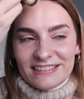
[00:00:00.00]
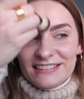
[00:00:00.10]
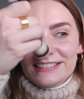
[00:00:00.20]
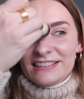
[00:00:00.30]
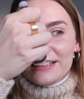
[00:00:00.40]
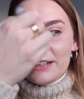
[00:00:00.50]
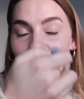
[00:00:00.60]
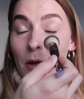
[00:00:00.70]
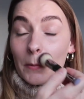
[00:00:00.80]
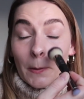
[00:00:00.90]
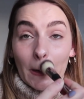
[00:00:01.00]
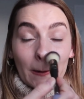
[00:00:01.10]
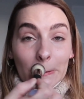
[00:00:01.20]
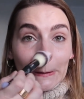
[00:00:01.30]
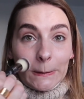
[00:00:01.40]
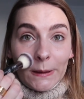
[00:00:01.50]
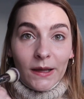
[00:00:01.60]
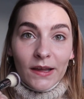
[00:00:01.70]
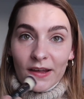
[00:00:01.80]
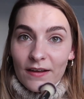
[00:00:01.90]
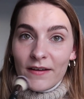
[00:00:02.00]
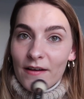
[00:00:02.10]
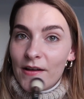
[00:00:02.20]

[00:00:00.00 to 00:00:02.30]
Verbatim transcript: But what I was gonna say